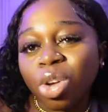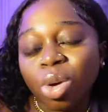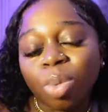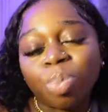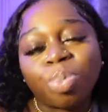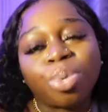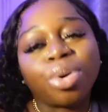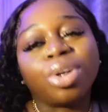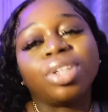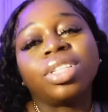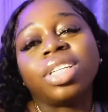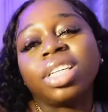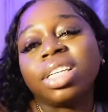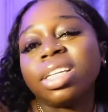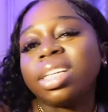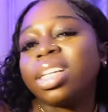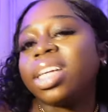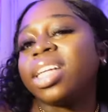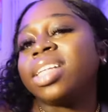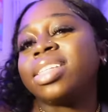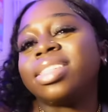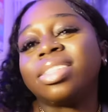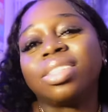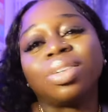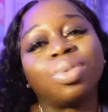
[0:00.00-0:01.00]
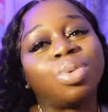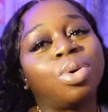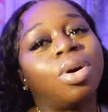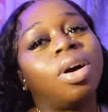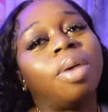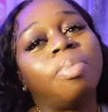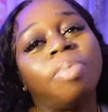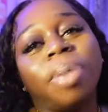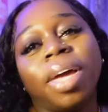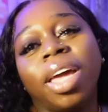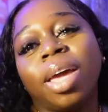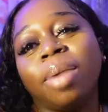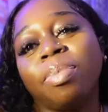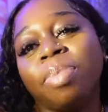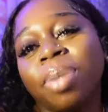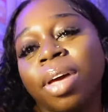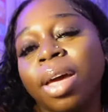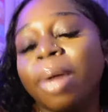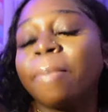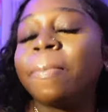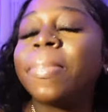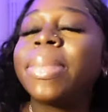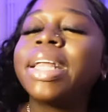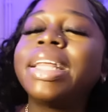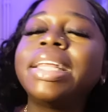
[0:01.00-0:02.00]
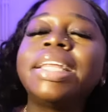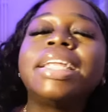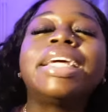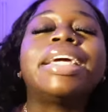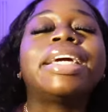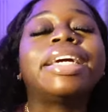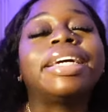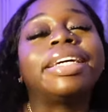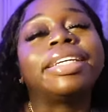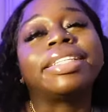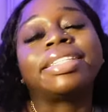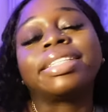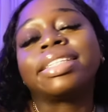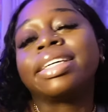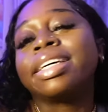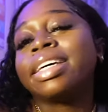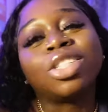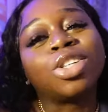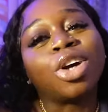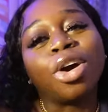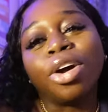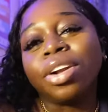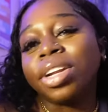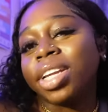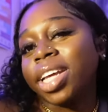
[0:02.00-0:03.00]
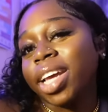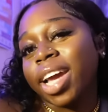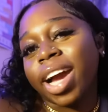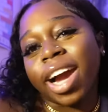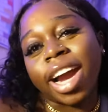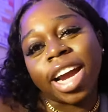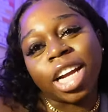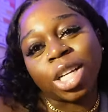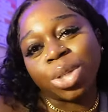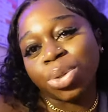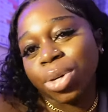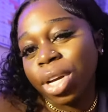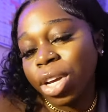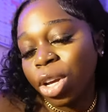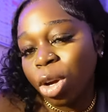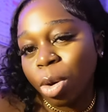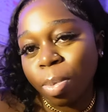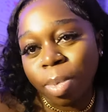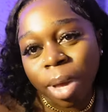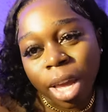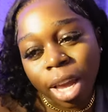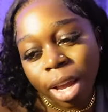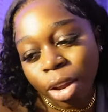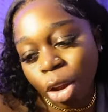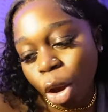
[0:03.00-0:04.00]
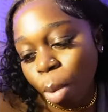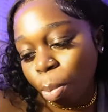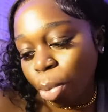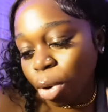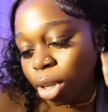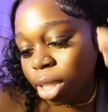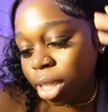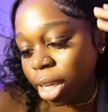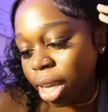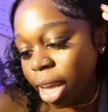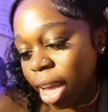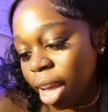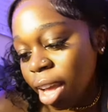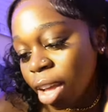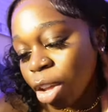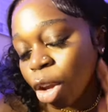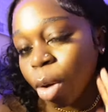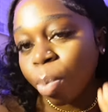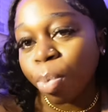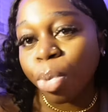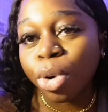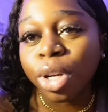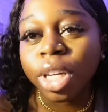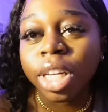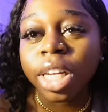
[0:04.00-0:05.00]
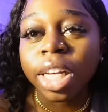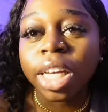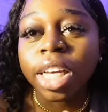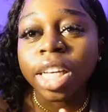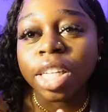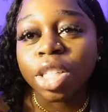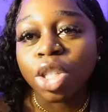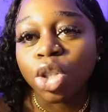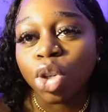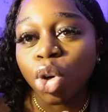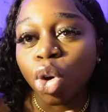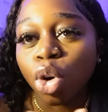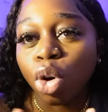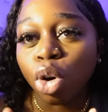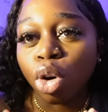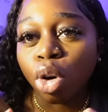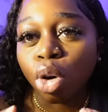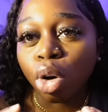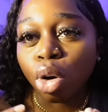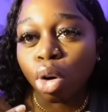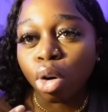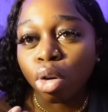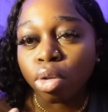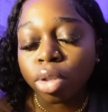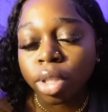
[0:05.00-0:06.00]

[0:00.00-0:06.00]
Your body needs the water, babe. Please don't dehydrate your body, yeah? Your body is your